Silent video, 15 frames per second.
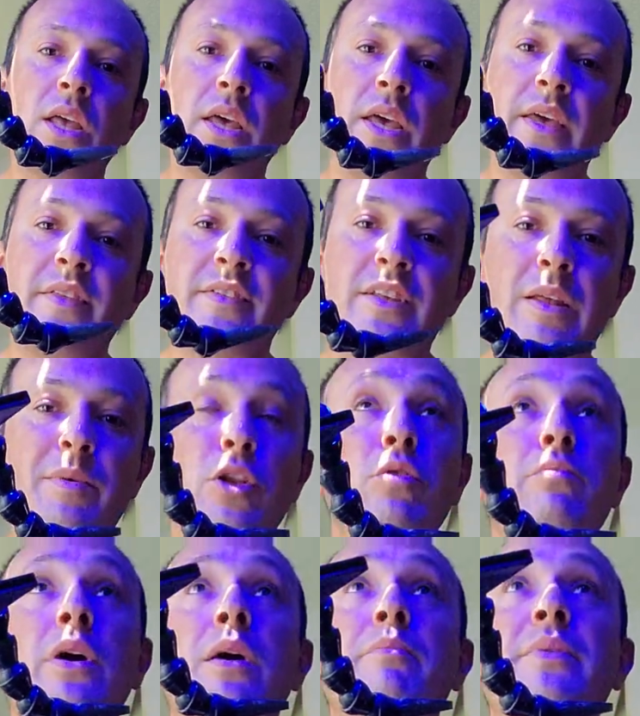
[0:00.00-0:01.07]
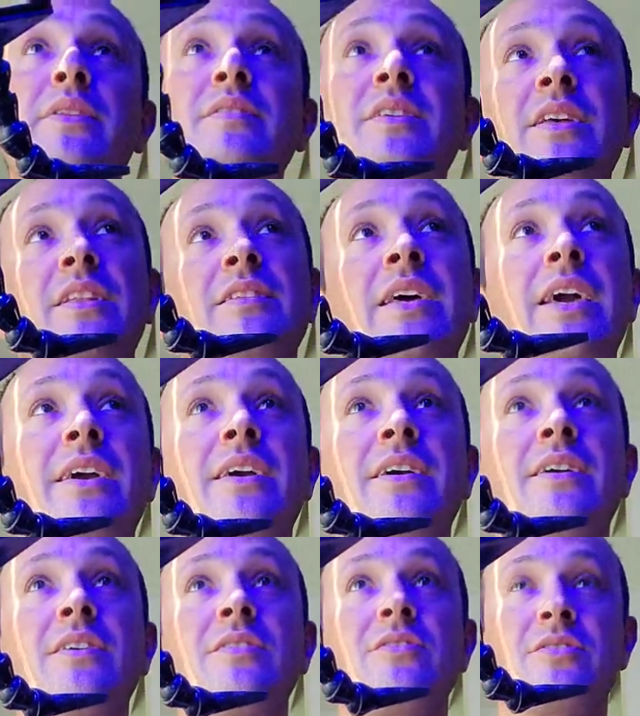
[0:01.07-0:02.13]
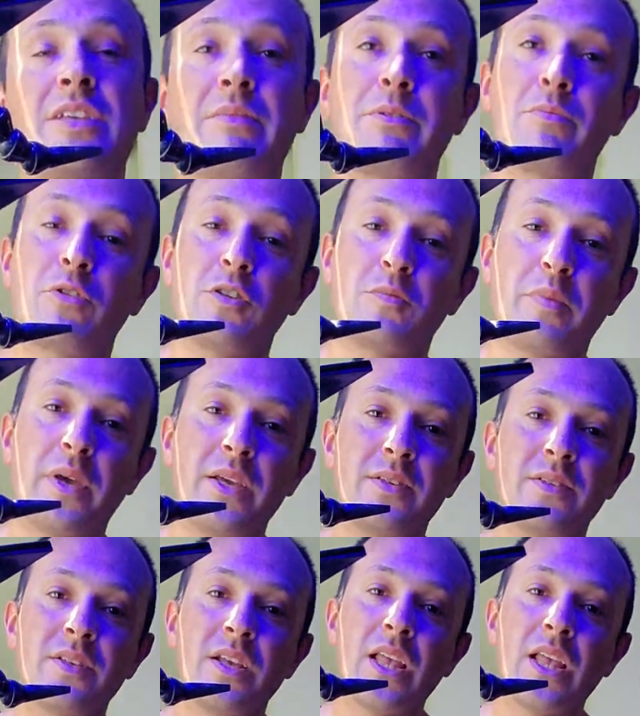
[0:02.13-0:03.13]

and there's gonna be no pump inside the tank. There's gonna be more space.